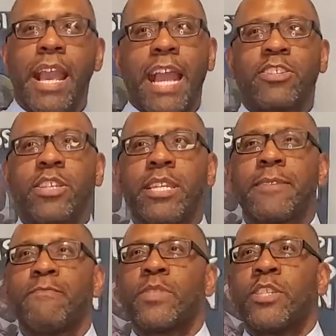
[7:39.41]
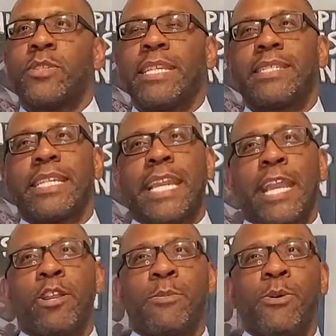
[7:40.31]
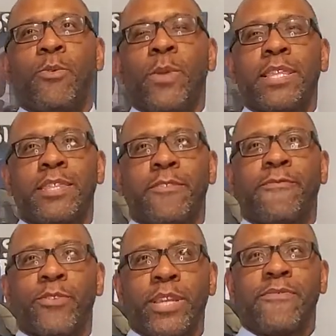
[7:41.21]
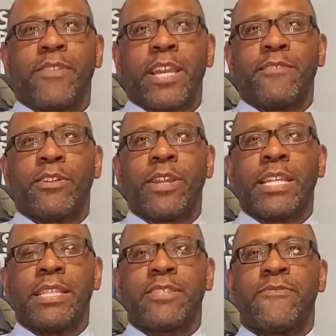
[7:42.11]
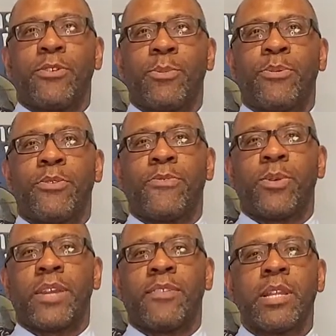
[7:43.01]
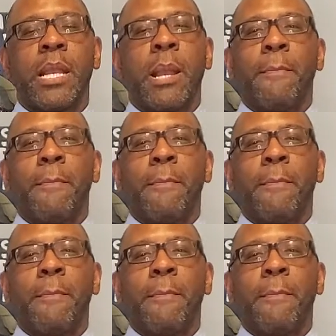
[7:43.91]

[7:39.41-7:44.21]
Actually, you taste the caramel with the fruity flavor in this Foolproof or whatever.